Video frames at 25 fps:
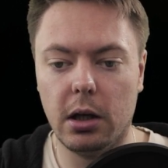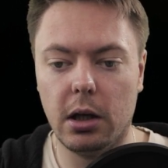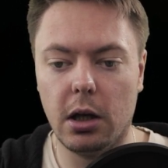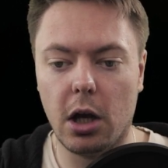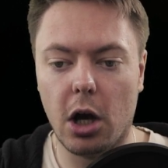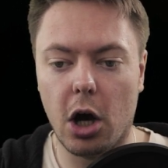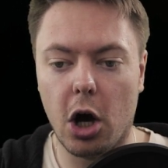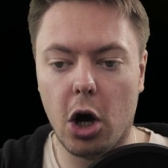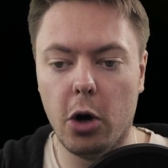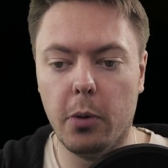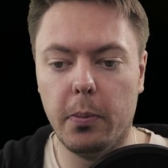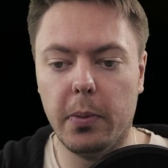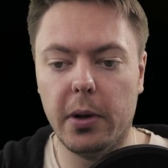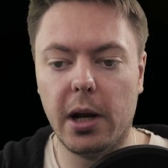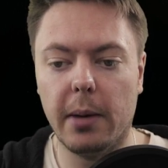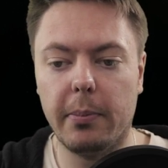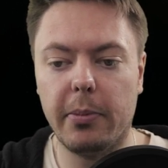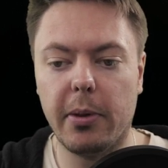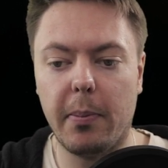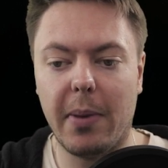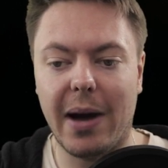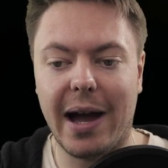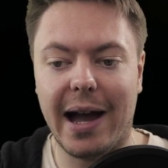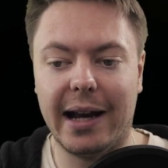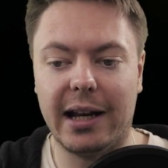open up the
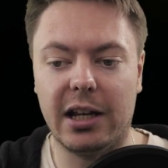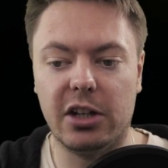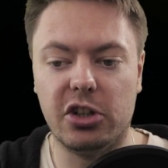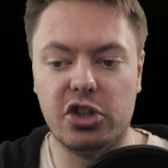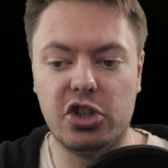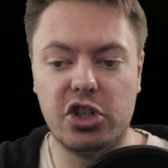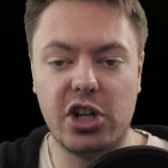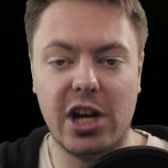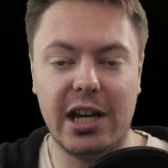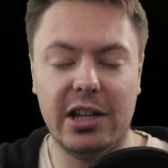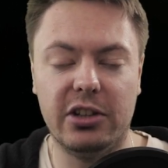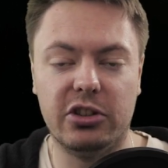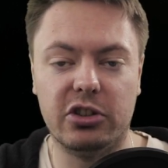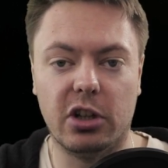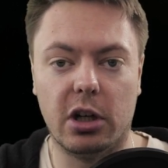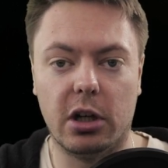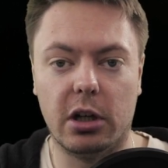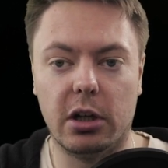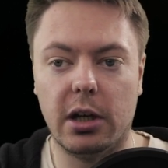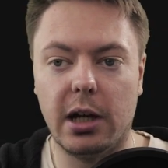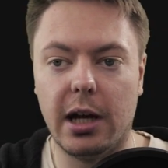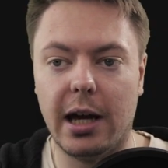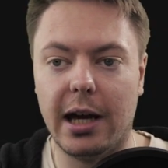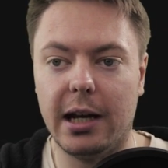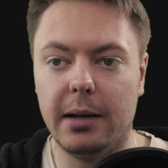package JSON
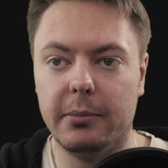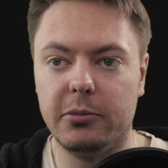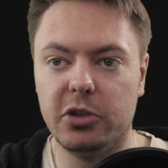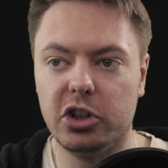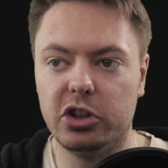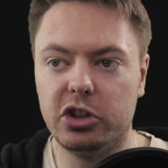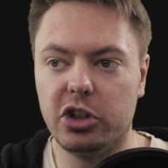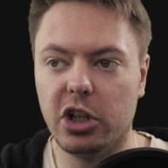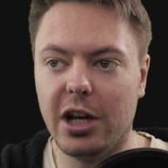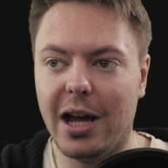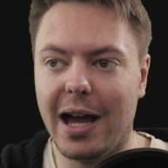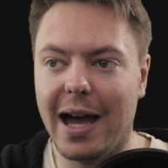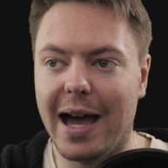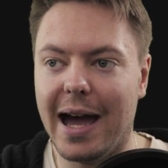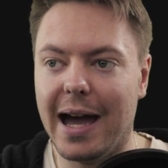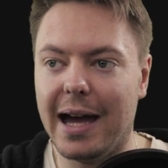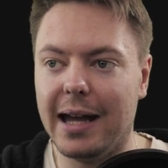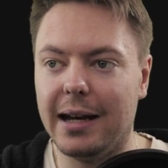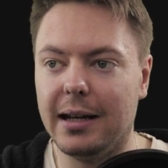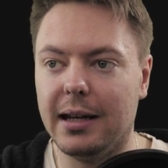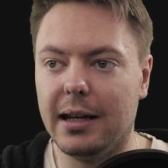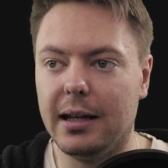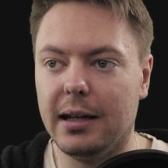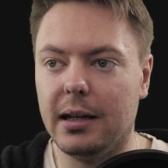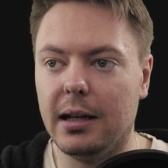and I'm just going to add
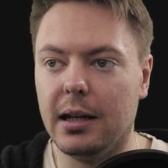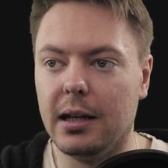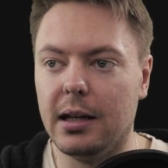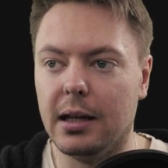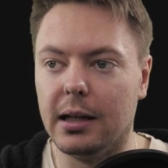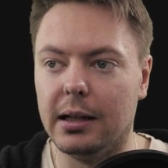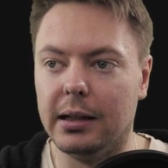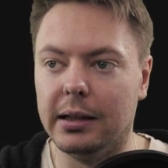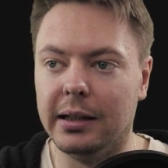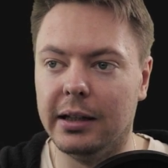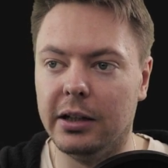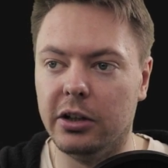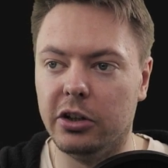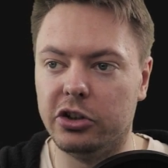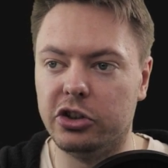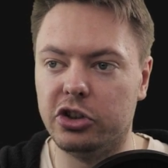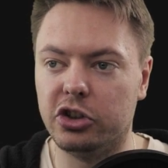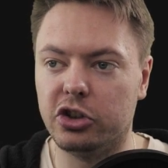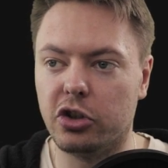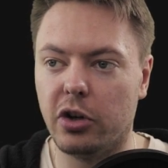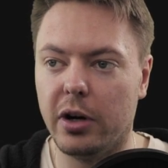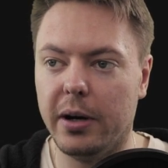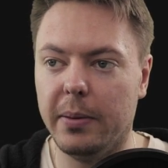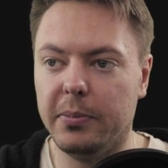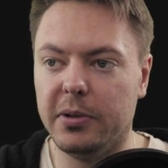in a little
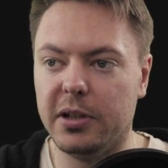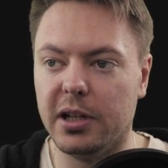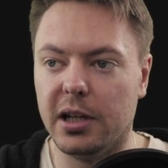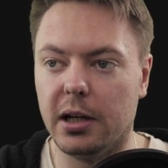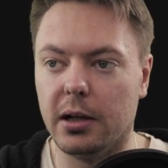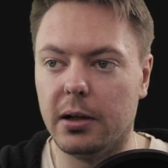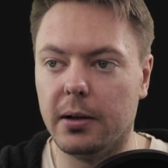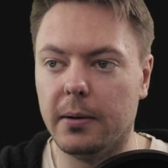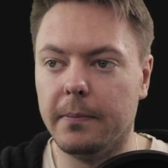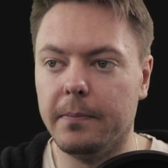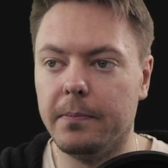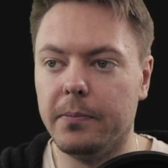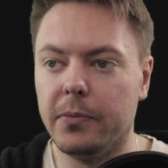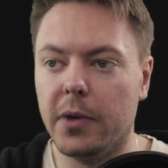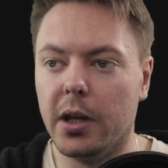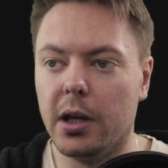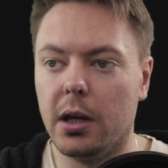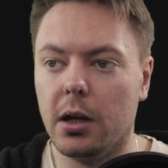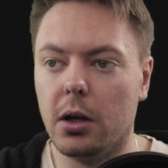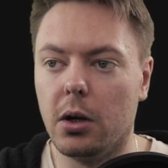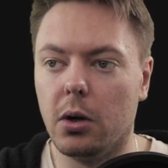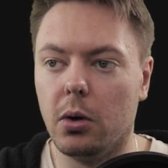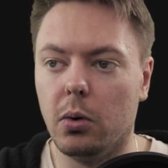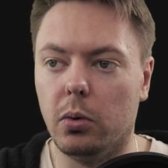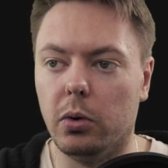script here
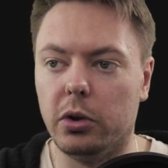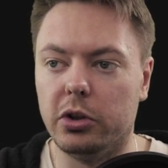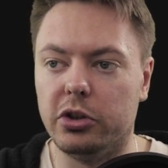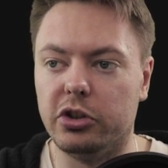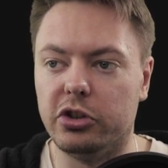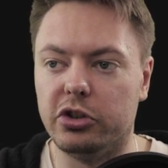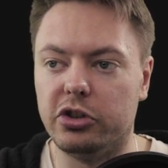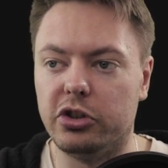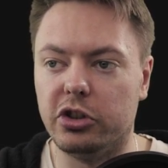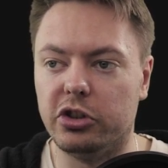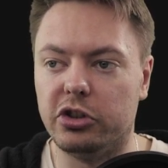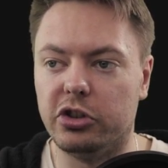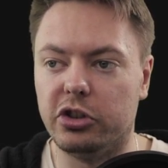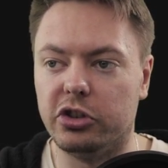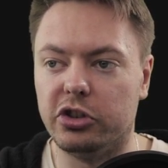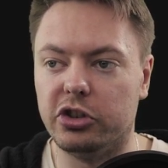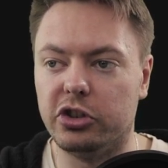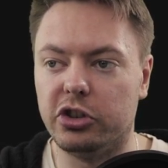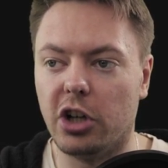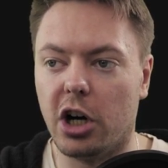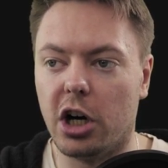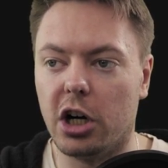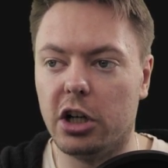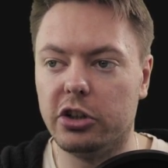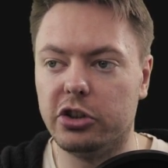which is just a
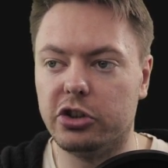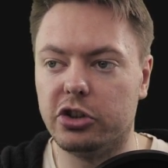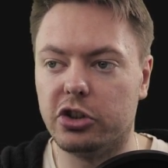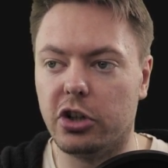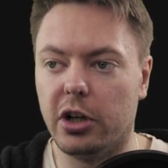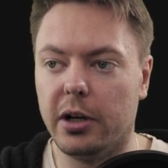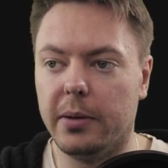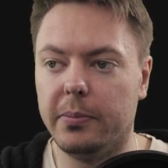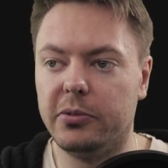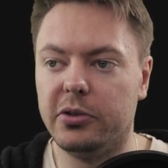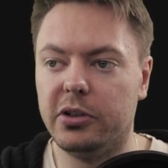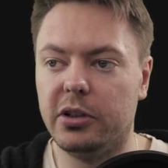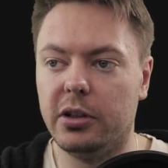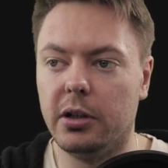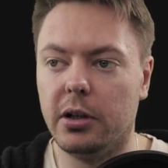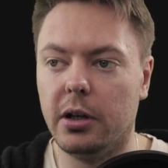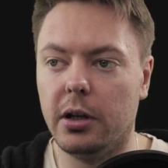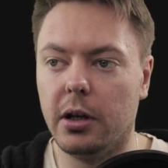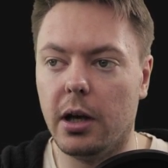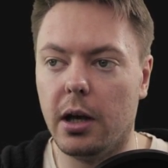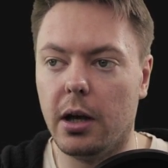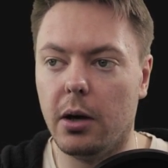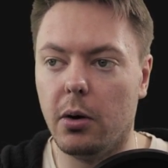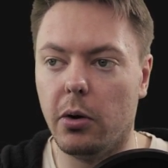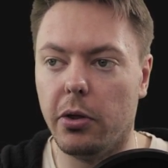start script
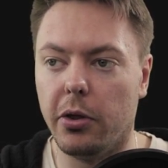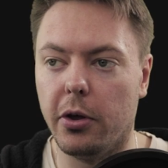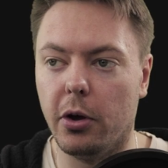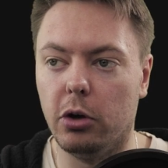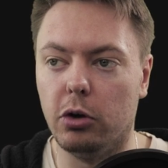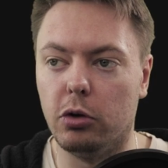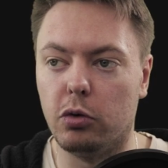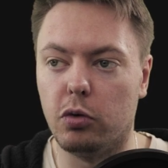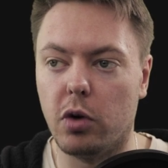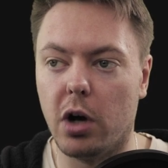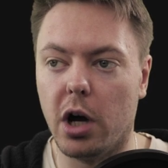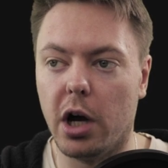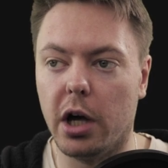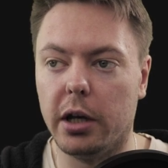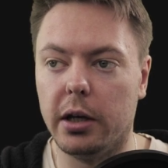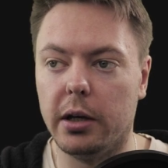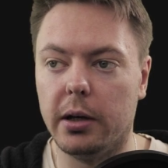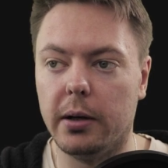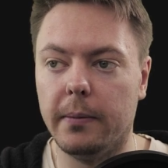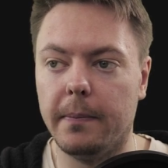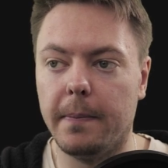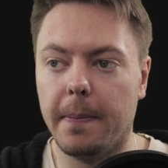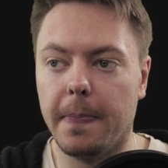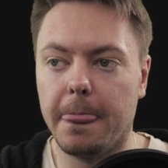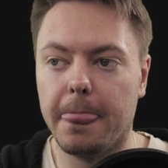that will run
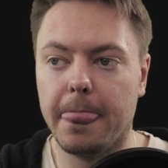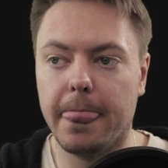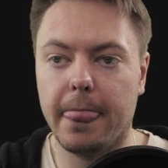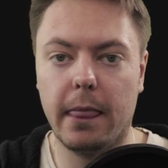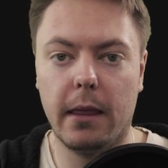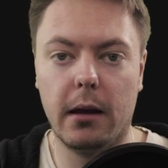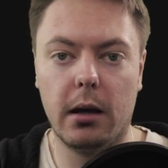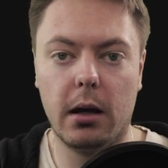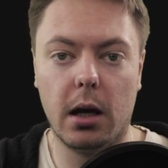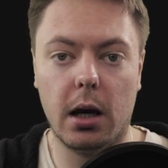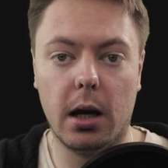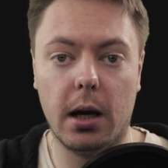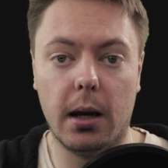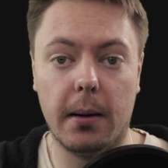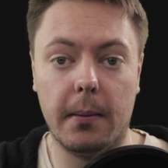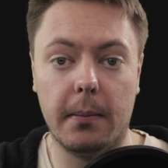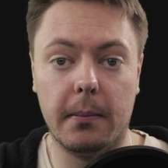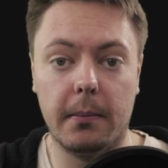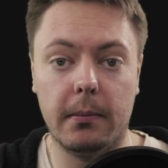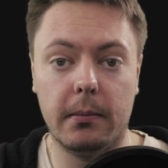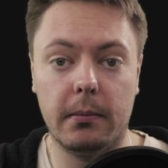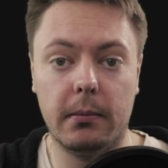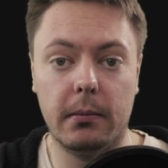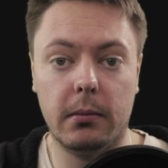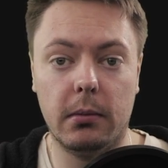
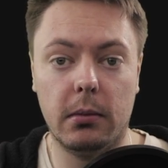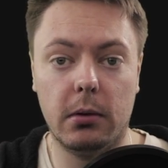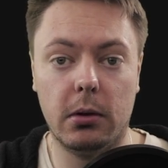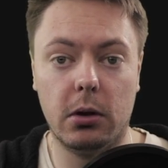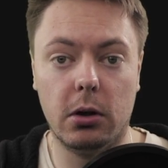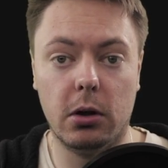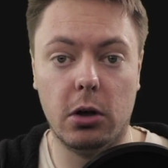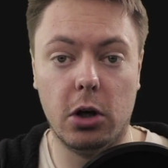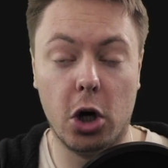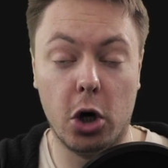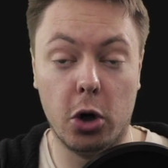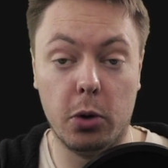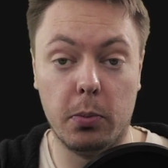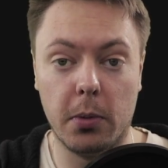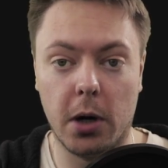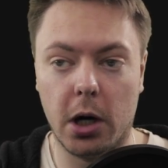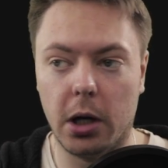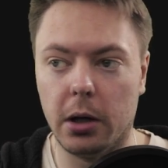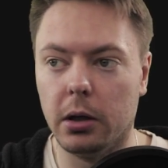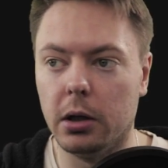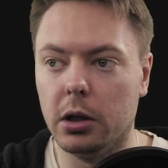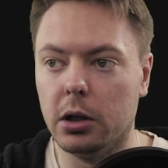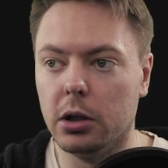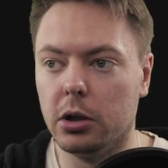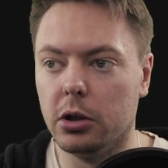um, nodemon.
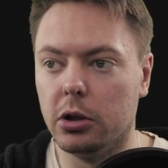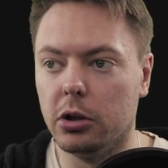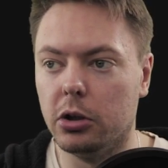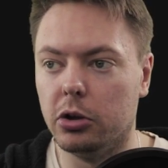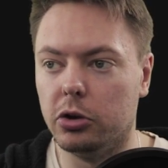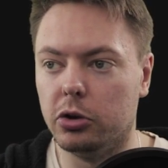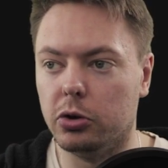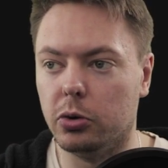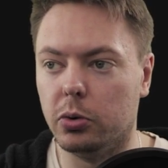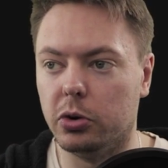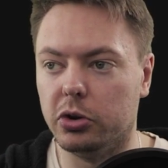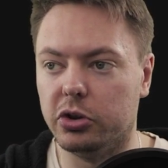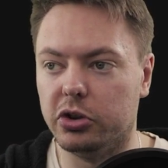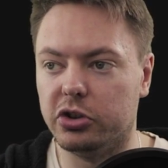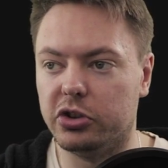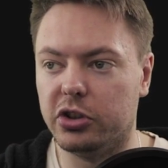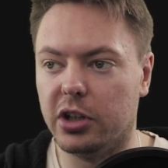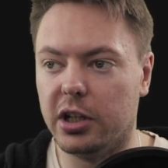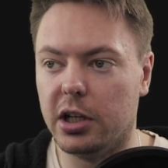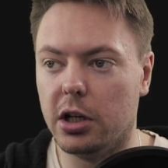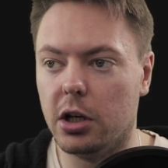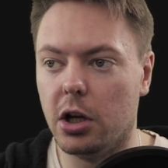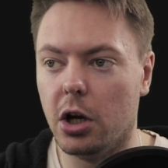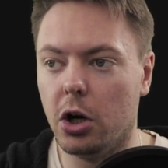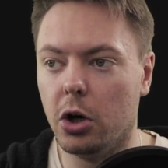So we'll just say
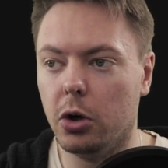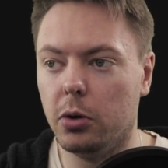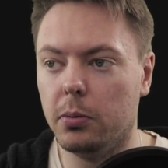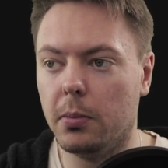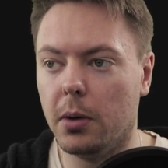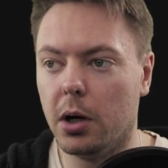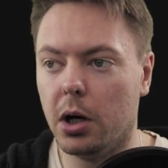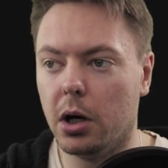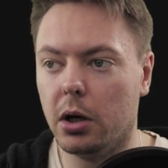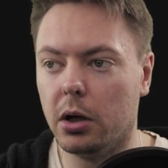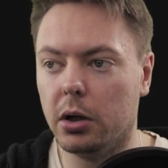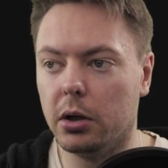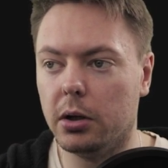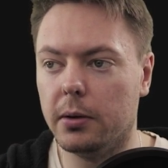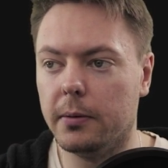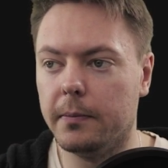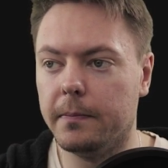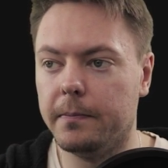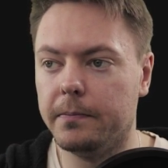nodemon